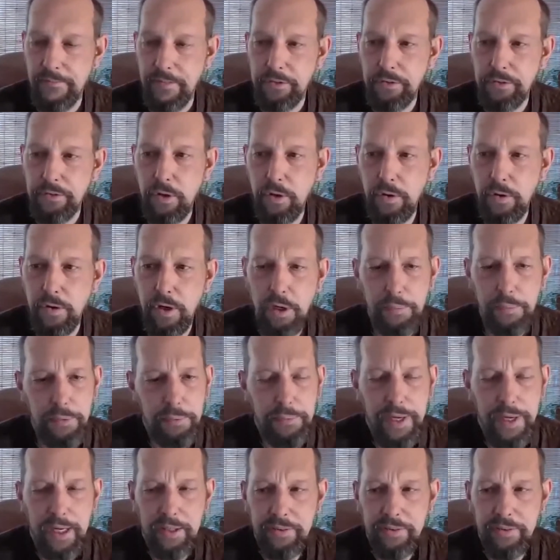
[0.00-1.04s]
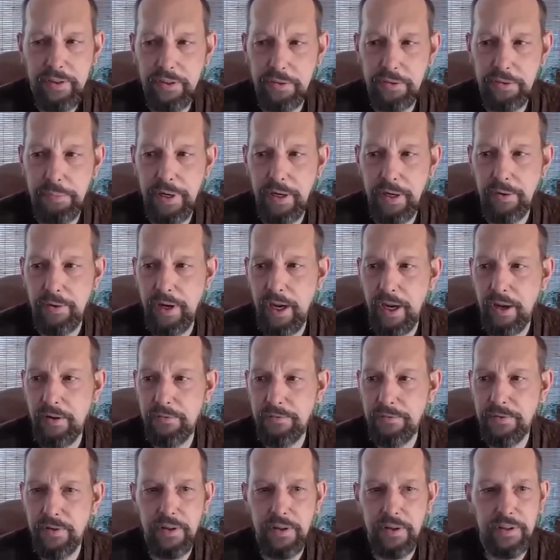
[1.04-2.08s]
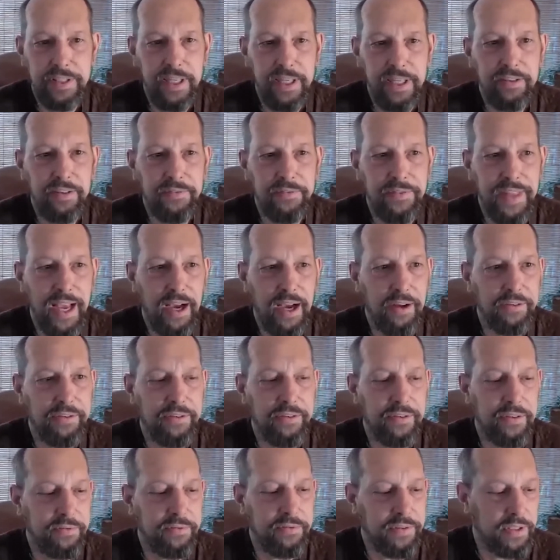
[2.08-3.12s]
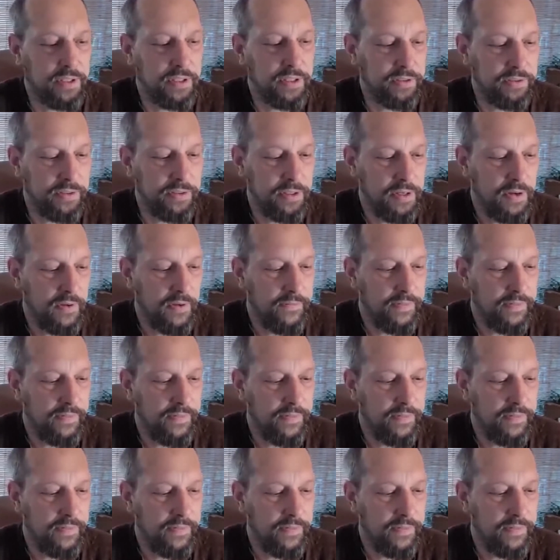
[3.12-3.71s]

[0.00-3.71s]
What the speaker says: So herbal medicine has been around for tens of thousands of years,